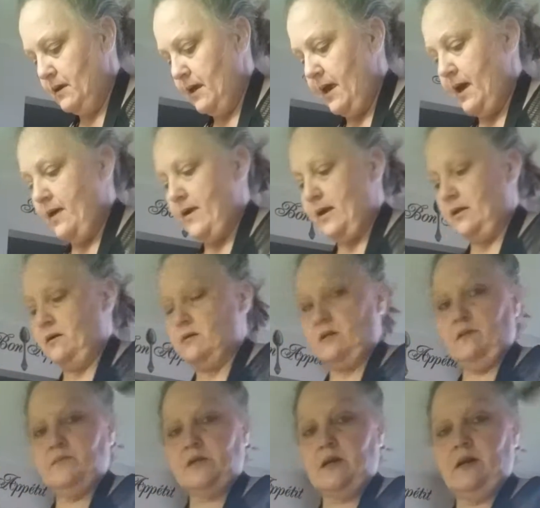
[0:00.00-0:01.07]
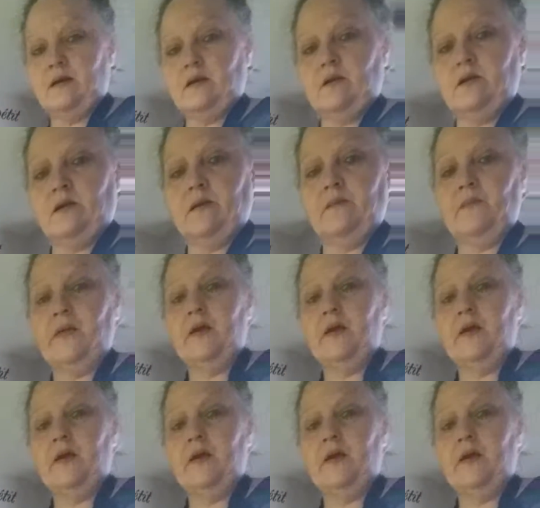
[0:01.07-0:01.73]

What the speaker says: Yeah, that looks going to hurt.